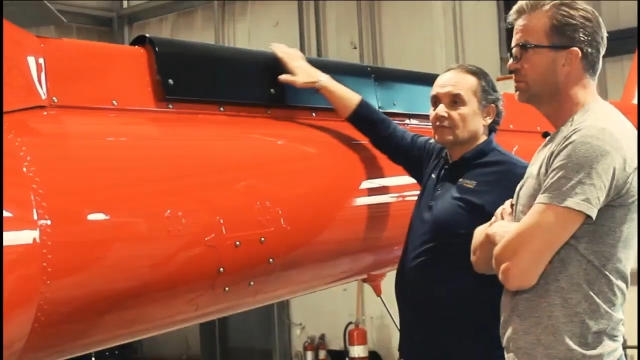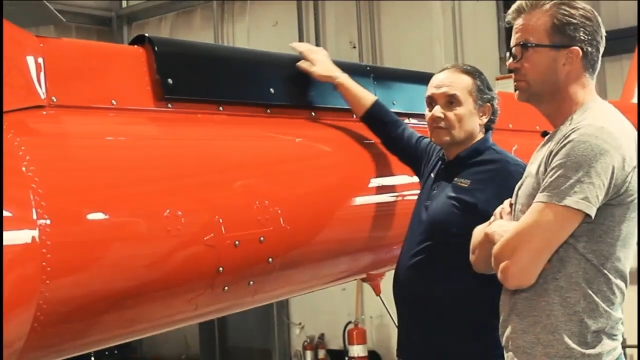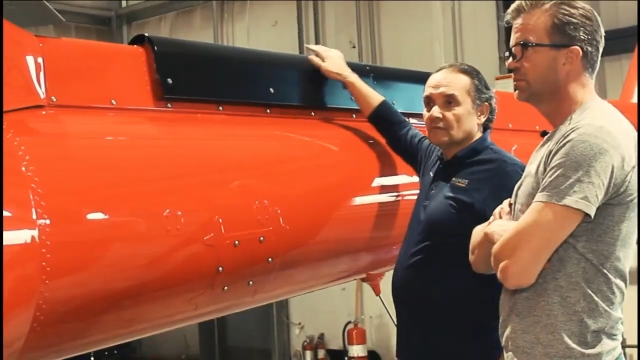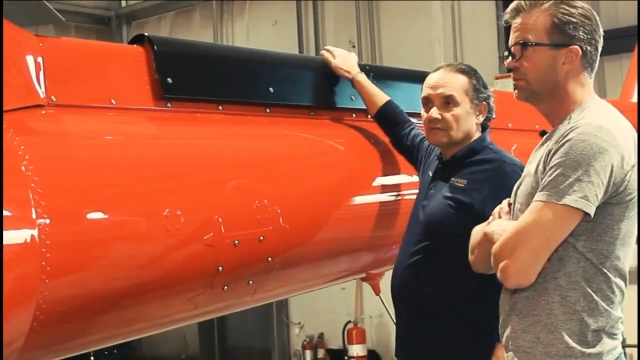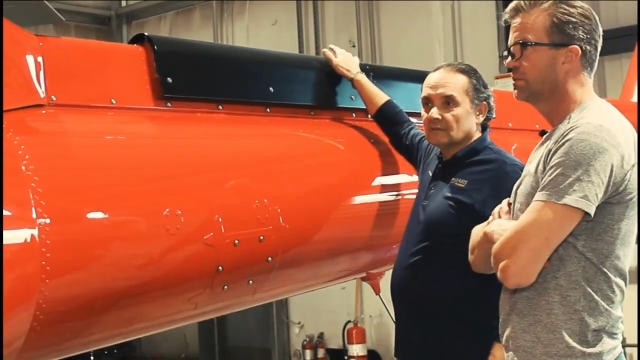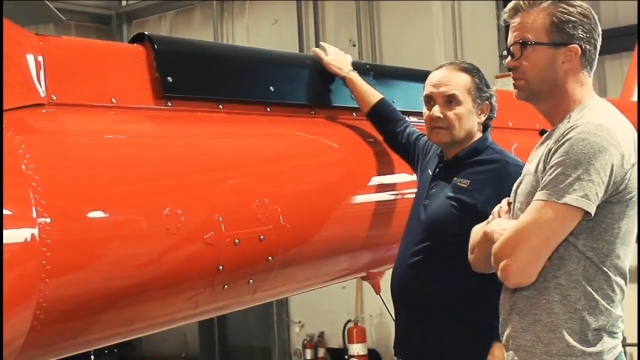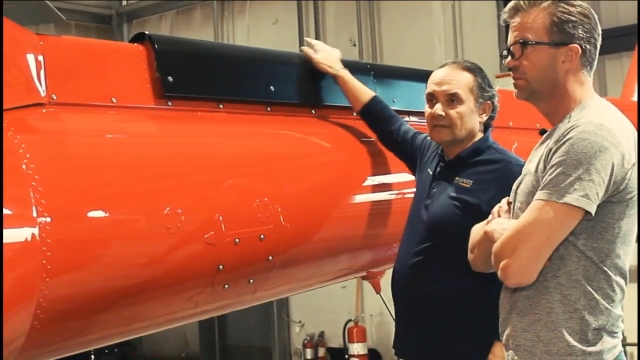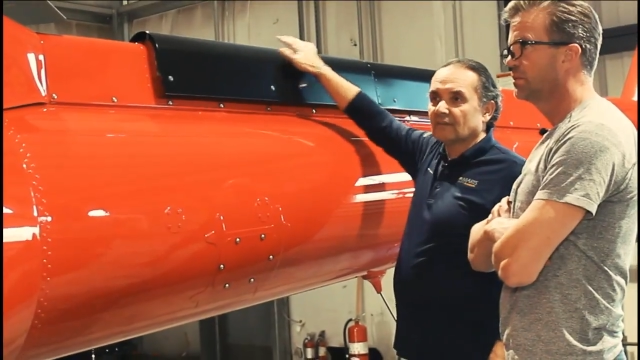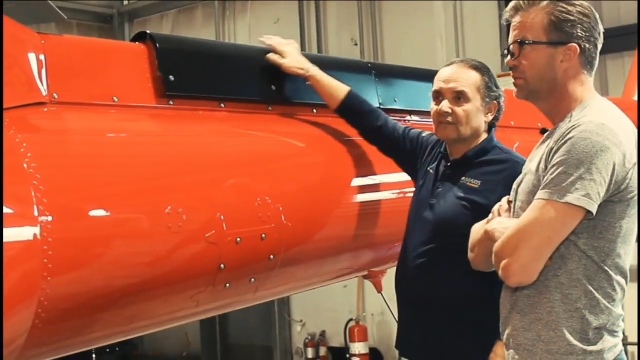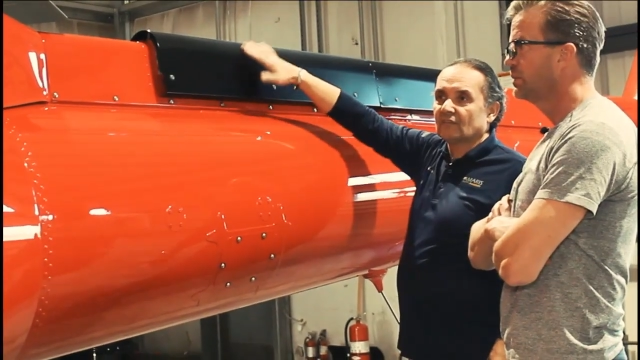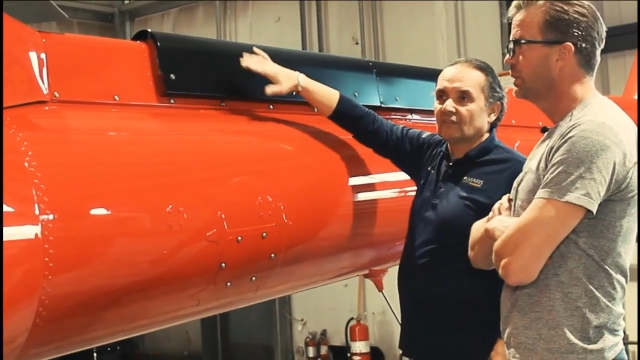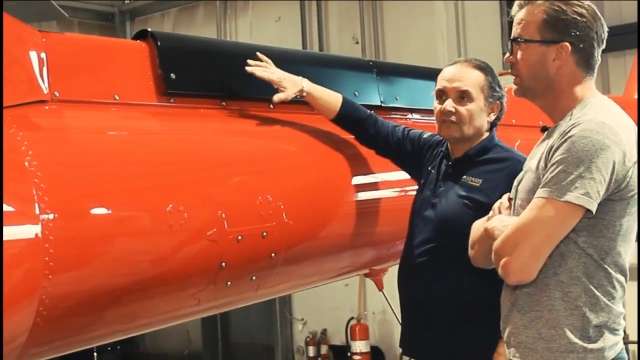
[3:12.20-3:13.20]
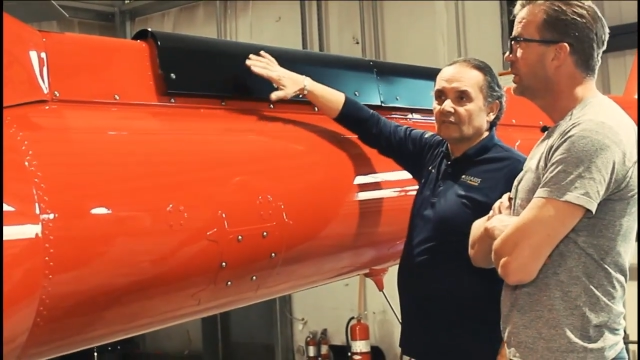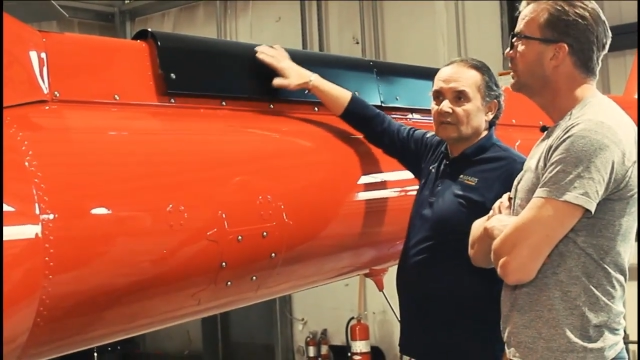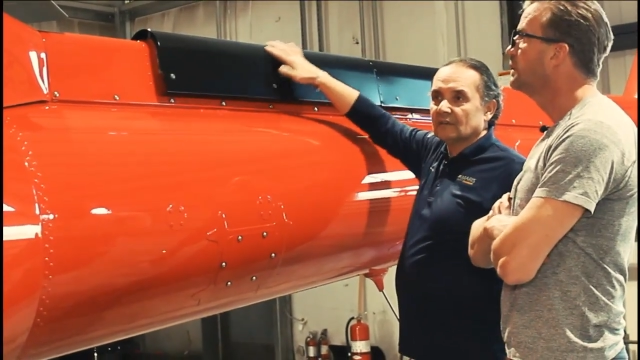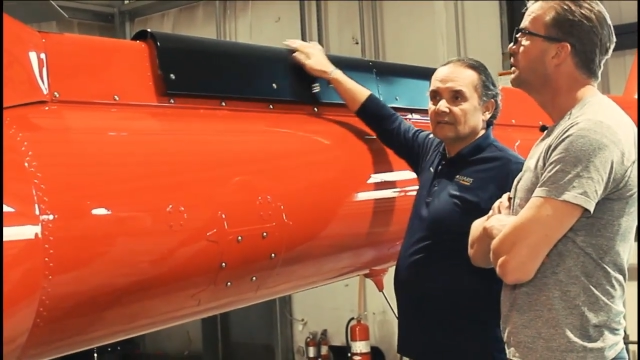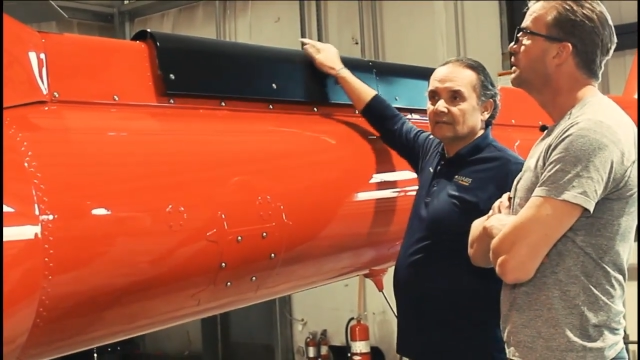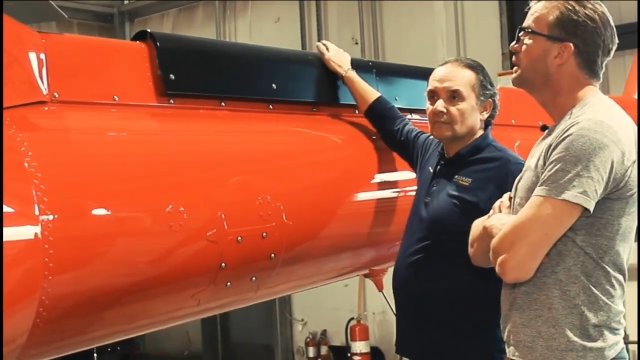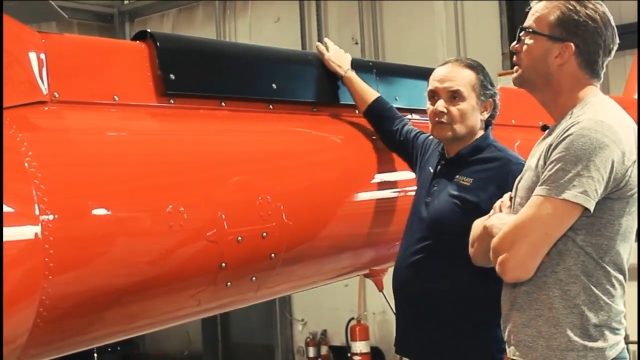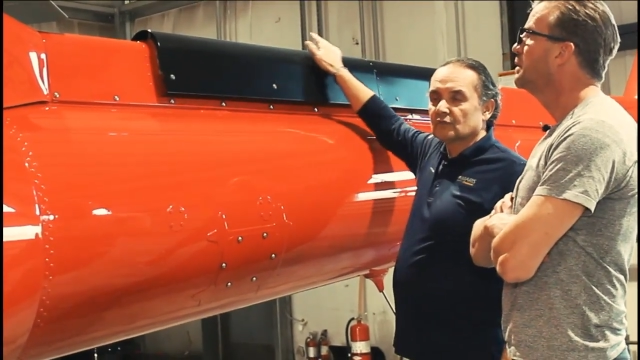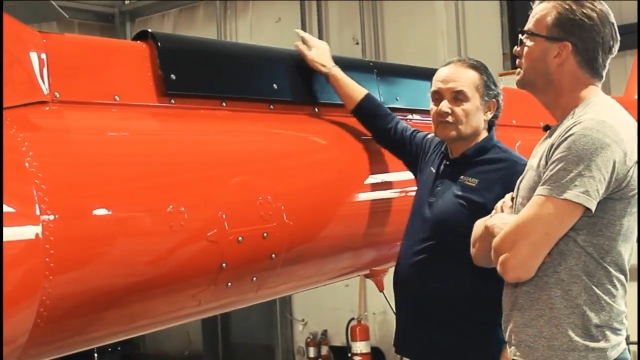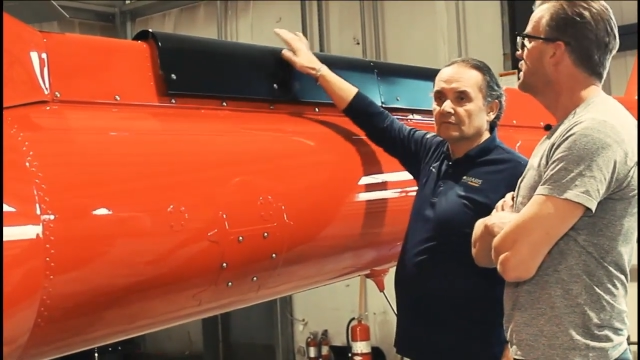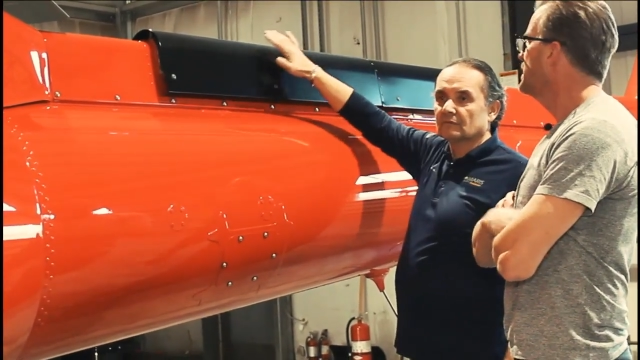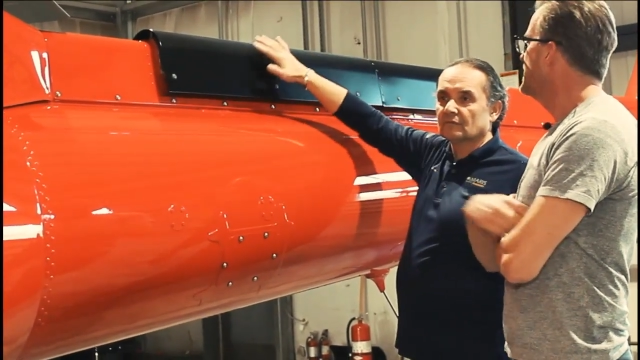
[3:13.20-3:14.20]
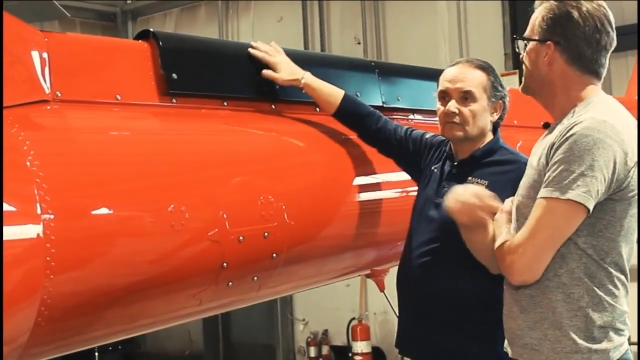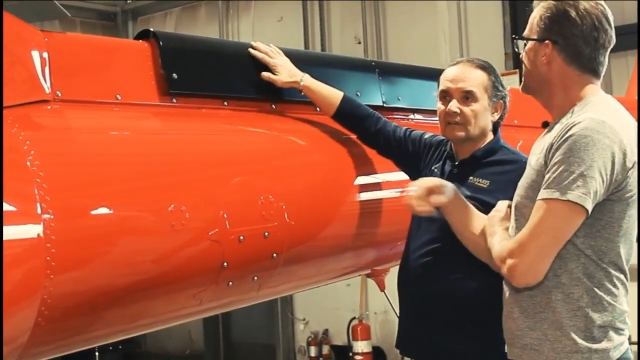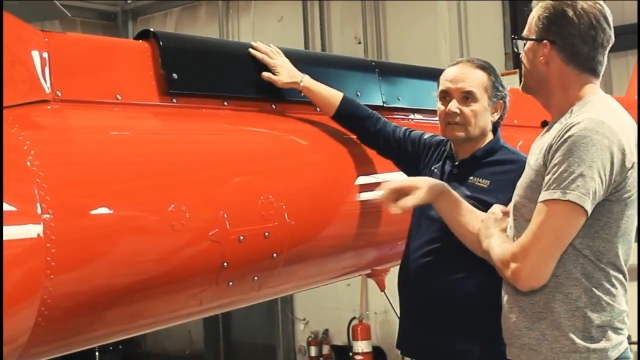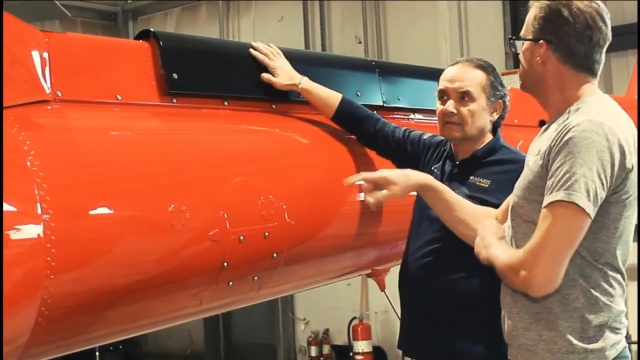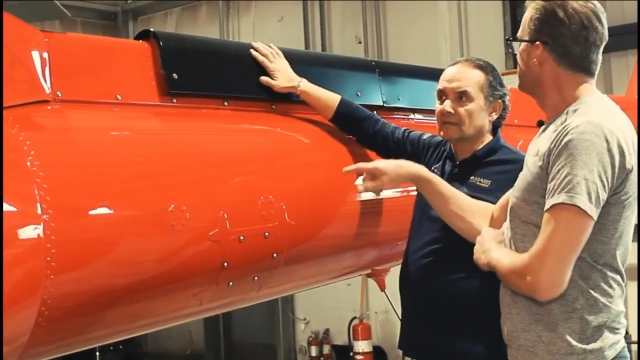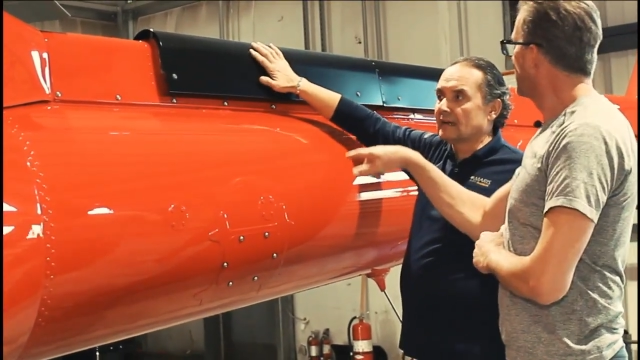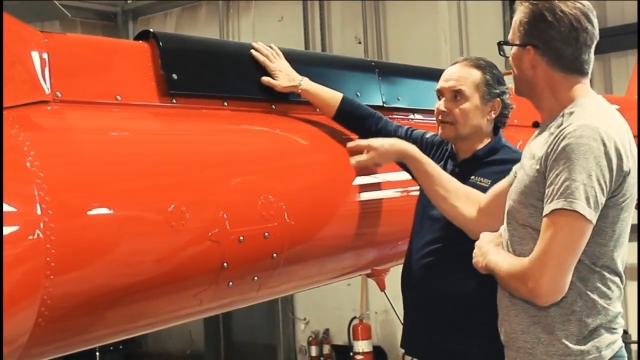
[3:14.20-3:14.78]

Speaker 1: the necessary motion to clean that